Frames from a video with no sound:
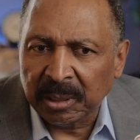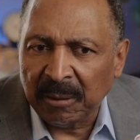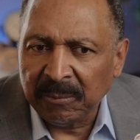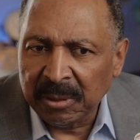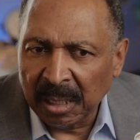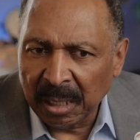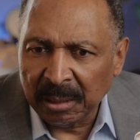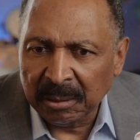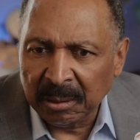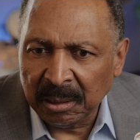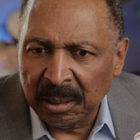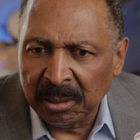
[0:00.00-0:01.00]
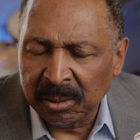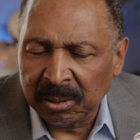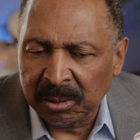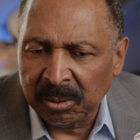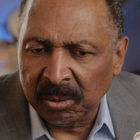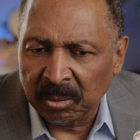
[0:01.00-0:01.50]
they've done is
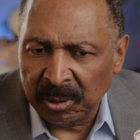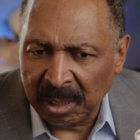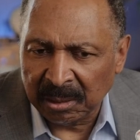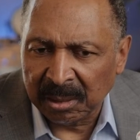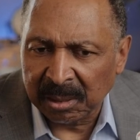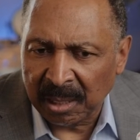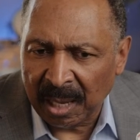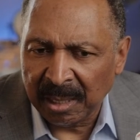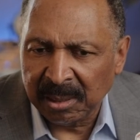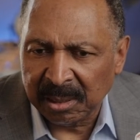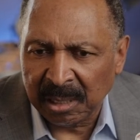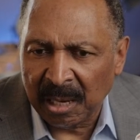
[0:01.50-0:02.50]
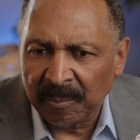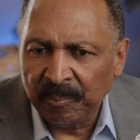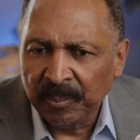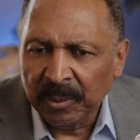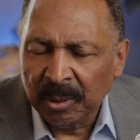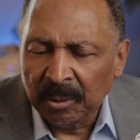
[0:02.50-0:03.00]
to create this concept
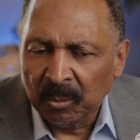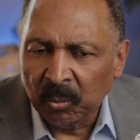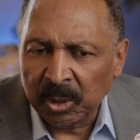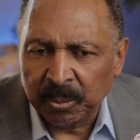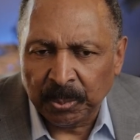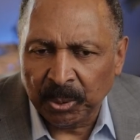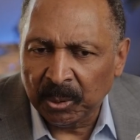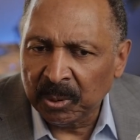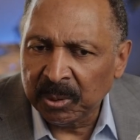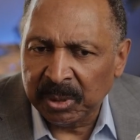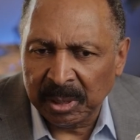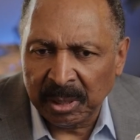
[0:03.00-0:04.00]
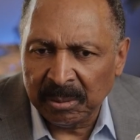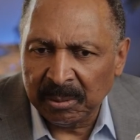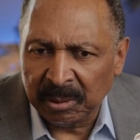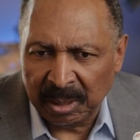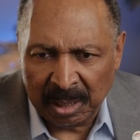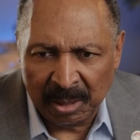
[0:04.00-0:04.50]
which pulls in
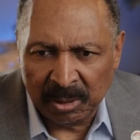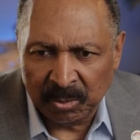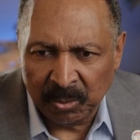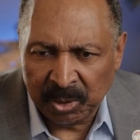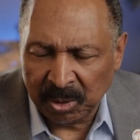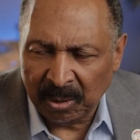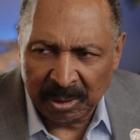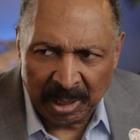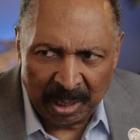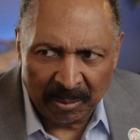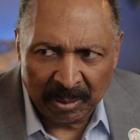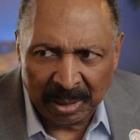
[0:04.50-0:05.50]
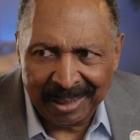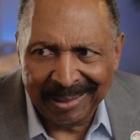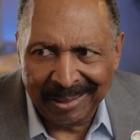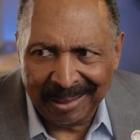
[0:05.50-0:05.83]
things which are inherently